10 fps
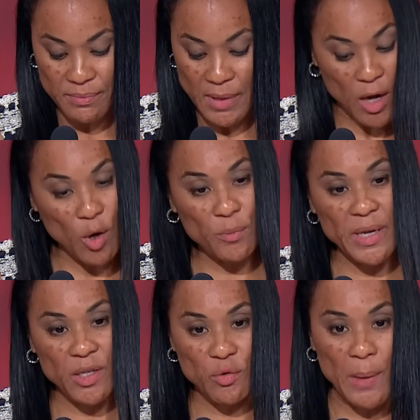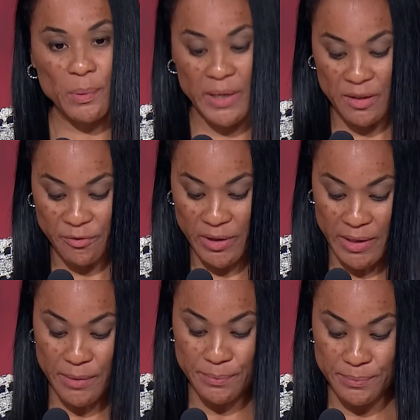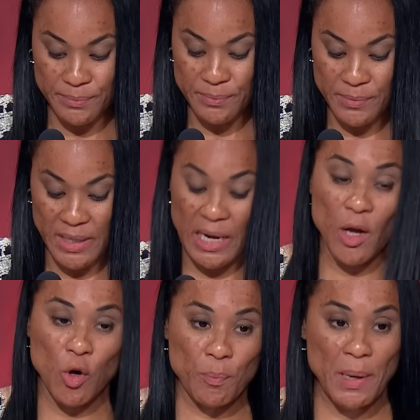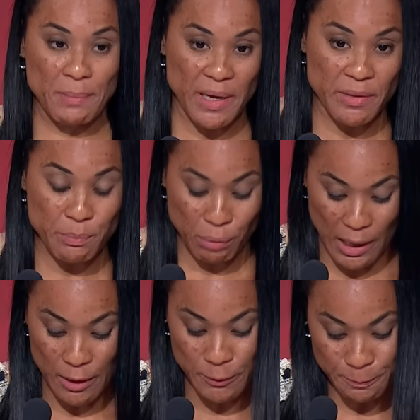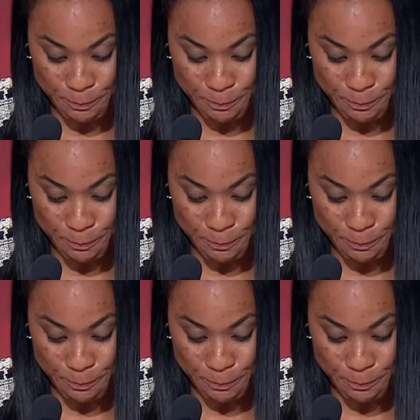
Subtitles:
I hope they knew I played for them, and I hope I made them proud.